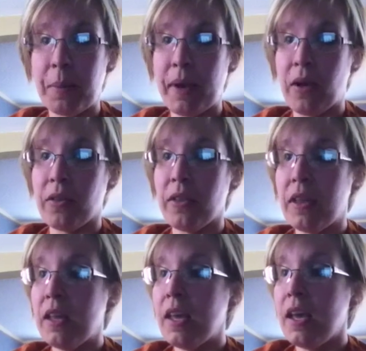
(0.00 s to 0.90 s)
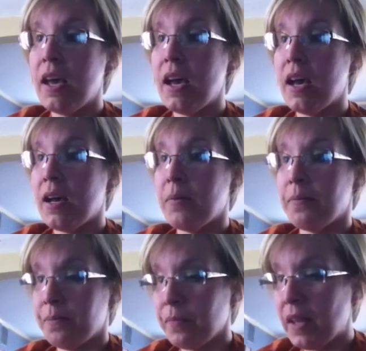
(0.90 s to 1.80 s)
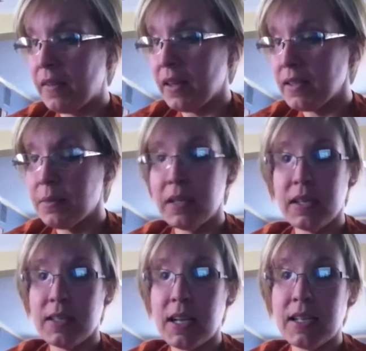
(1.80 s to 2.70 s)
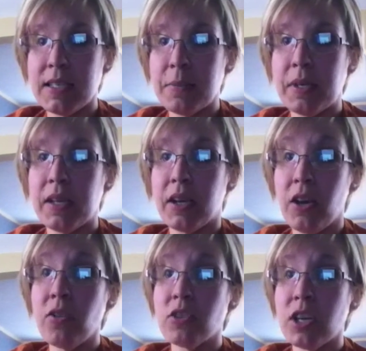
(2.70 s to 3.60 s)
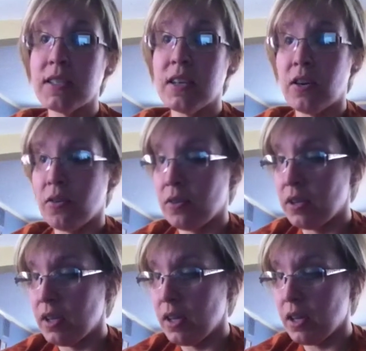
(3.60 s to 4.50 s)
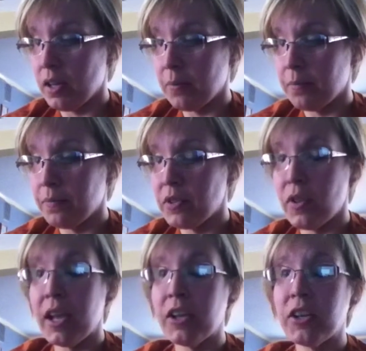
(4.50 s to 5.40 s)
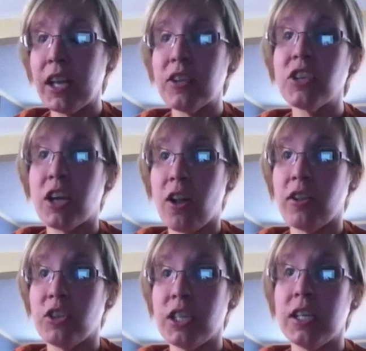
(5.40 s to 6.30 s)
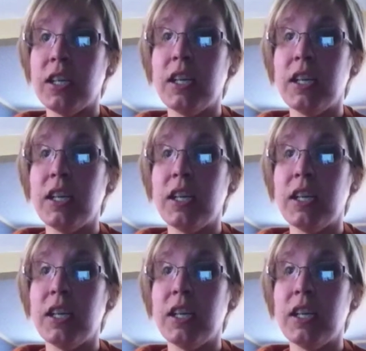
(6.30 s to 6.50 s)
my mouth. Um, and that's when I decided to be a coach also um, so that I could get Shakeology.